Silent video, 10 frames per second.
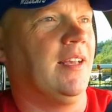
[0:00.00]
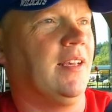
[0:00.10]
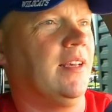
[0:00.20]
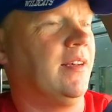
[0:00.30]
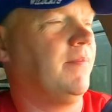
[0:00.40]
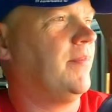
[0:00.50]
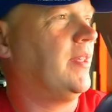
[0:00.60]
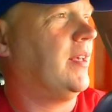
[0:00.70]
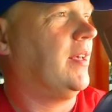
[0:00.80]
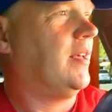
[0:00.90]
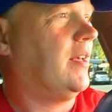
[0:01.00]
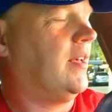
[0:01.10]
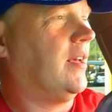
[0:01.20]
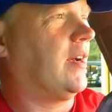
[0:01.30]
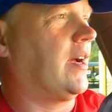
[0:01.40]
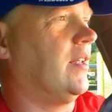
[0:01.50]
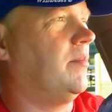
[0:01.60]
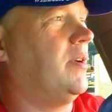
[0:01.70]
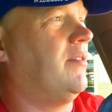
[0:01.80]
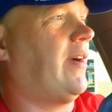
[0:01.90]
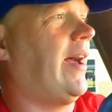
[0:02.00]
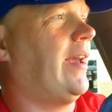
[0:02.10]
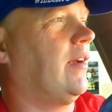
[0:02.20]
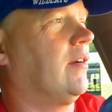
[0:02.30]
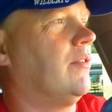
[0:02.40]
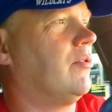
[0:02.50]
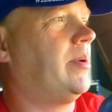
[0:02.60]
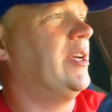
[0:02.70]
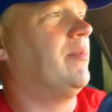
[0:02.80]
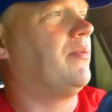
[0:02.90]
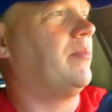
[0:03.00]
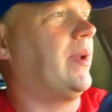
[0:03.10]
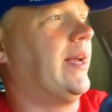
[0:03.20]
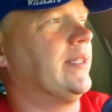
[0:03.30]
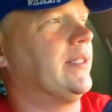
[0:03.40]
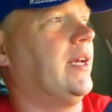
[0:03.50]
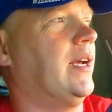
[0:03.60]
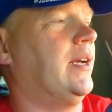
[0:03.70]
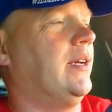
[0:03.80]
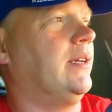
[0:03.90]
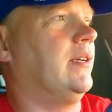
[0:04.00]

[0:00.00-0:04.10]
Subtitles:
Yeah. Got a little bit of a hangover, people, from last night.